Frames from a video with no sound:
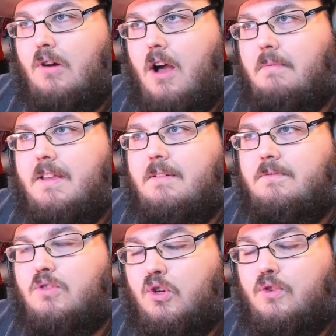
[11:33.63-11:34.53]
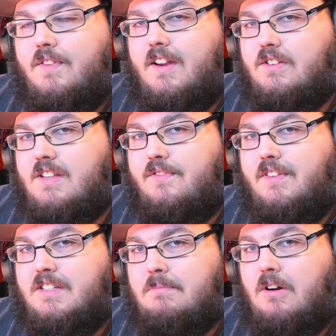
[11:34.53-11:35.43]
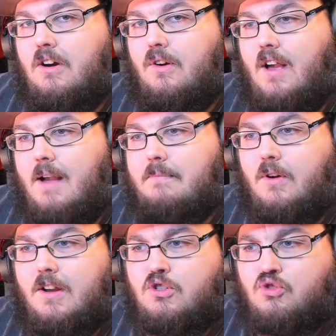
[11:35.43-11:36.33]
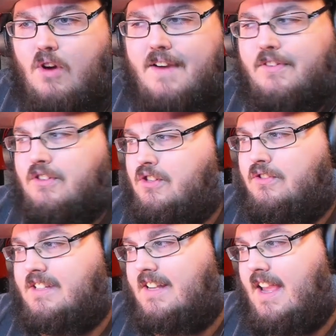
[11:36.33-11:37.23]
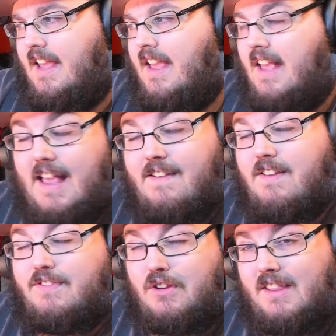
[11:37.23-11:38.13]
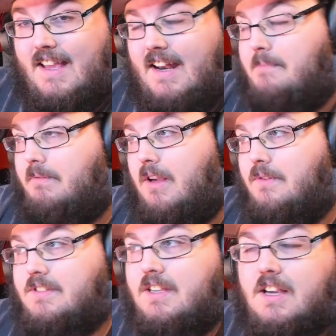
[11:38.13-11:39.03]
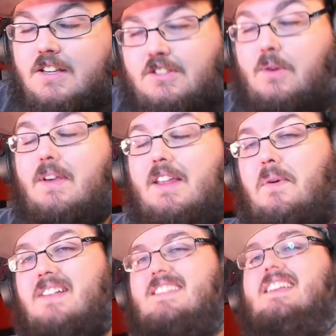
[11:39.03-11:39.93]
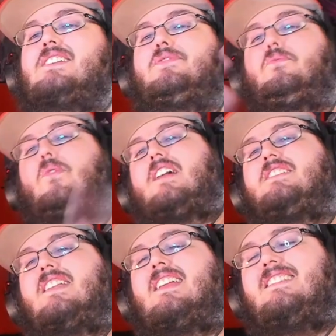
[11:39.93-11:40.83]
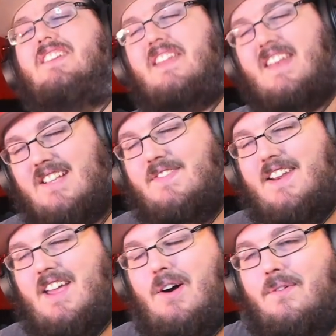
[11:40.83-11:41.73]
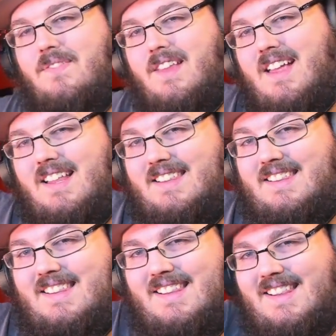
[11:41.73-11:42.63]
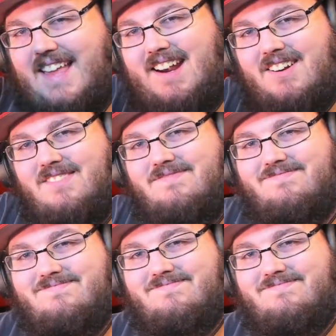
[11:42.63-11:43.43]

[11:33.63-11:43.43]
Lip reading: Probably two videos definitely tomorrow. I'm going to try for two today, even if they're late uploads. So, anyways, thank you guys for watching. Until the next video, later!